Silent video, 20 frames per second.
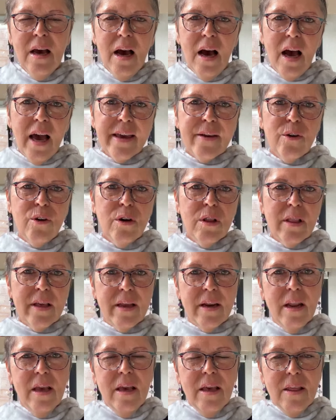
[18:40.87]
I call
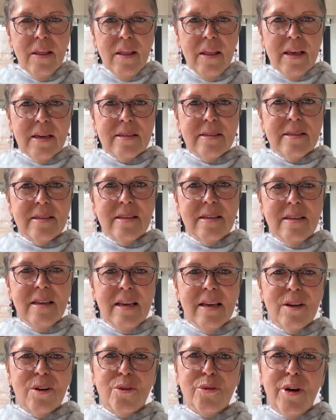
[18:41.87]
it this
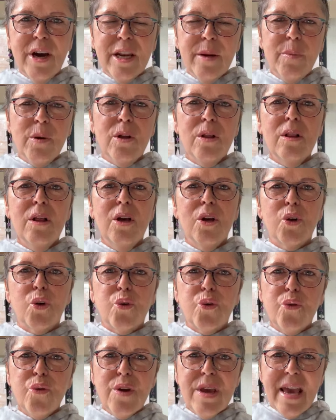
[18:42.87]
incredible,
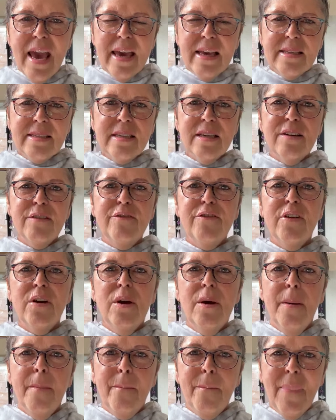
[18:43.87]
creative,
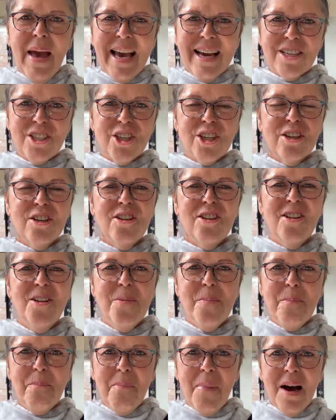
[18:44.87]
magical
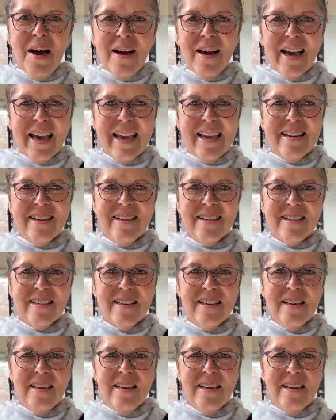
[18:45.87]
mind.